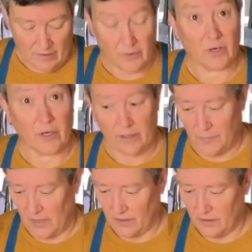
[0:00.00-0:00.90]
Cook it in the
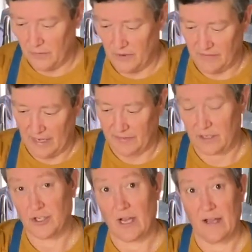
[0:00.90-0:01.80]
butter. We've got the
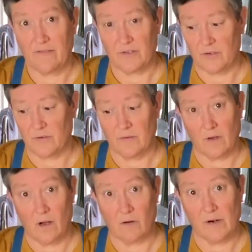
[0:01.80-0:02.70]
chives
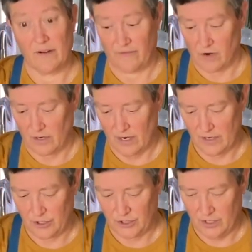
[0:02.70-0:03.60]
all ready for our
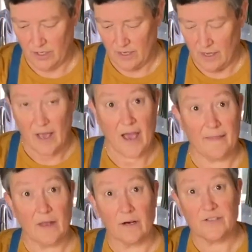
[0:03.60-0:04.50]
garnish, and
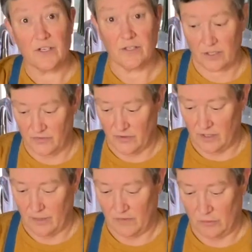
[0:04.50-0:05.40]
then our seasonings for the dip.